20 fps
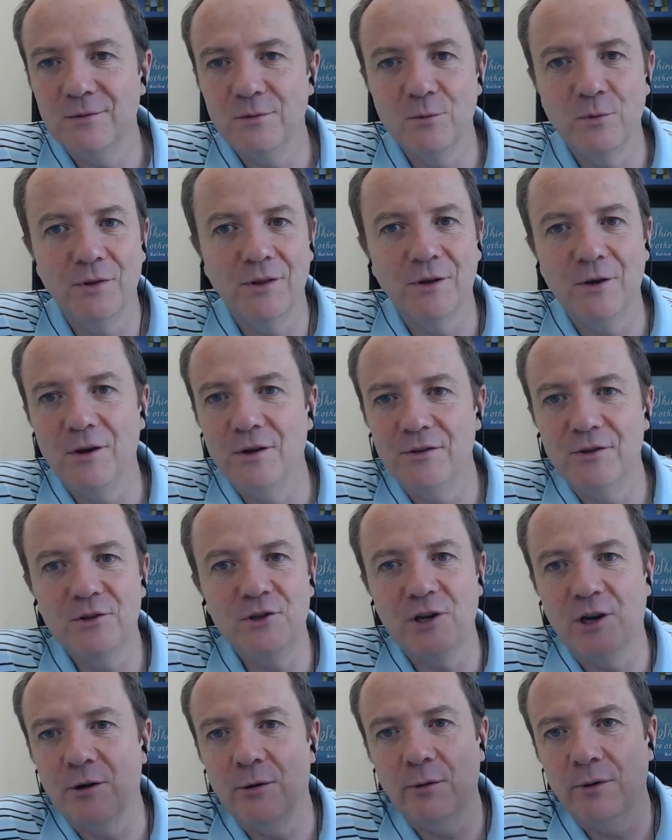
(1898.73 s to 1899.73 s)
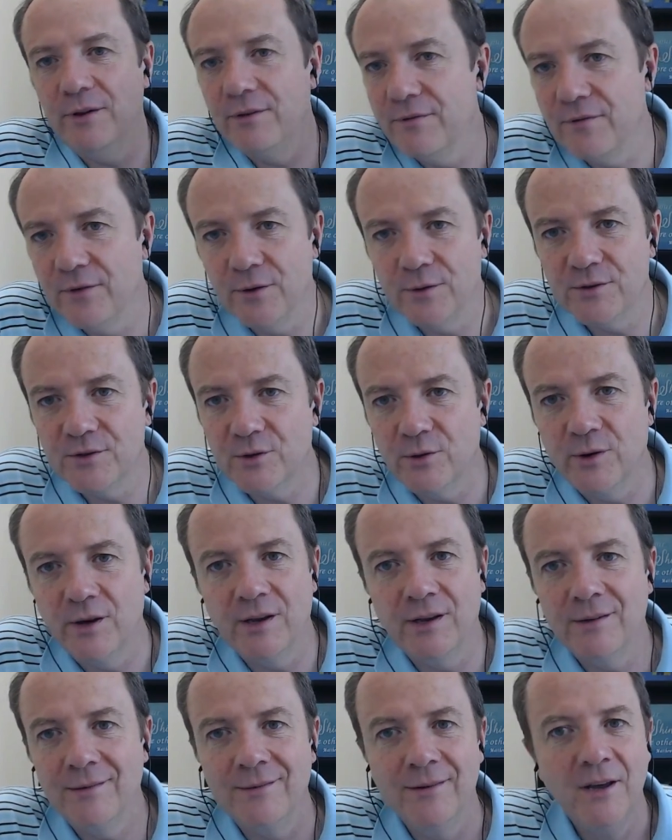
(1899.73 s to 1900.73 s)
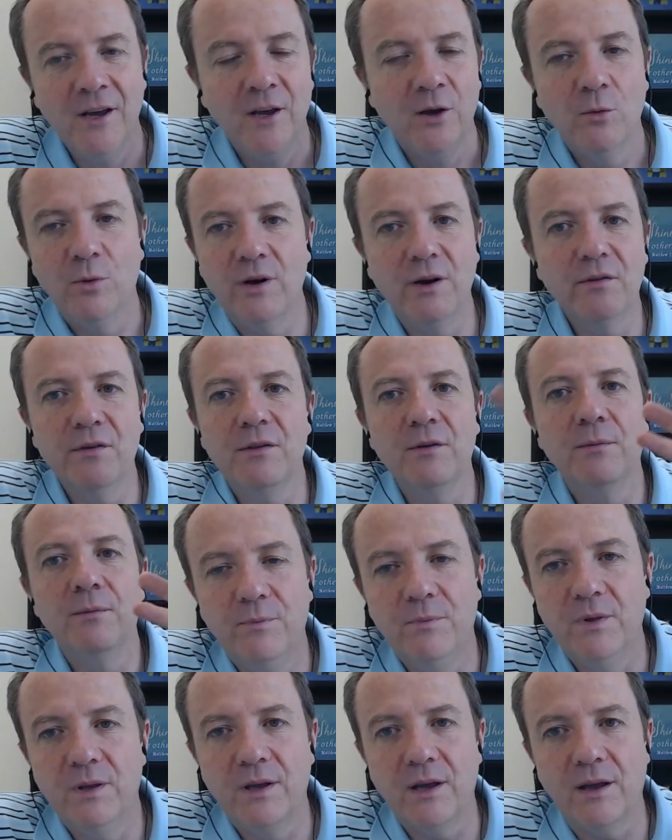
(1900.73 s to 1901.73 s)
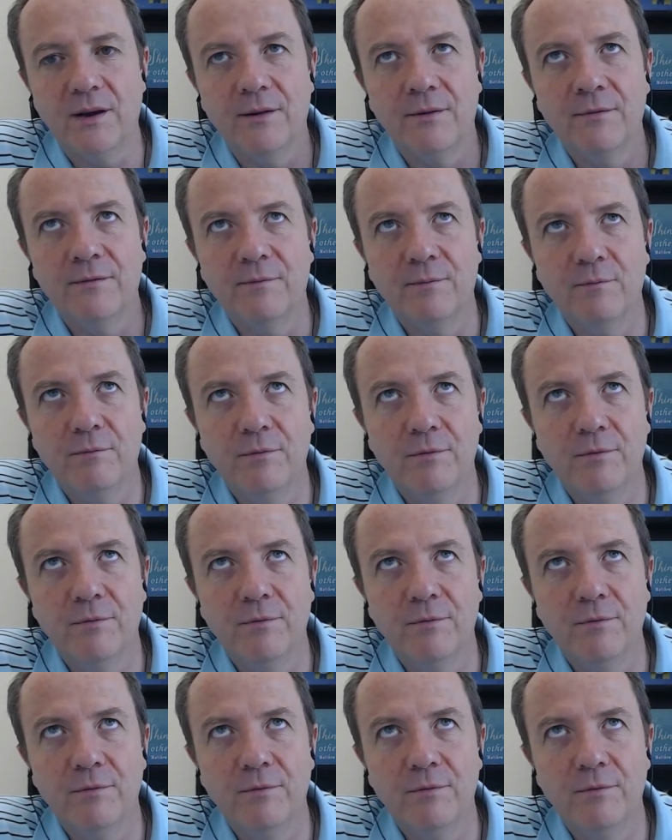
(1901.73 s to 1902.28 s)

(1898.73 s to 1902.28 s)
what they call it, the general info screen, whatever the kind of,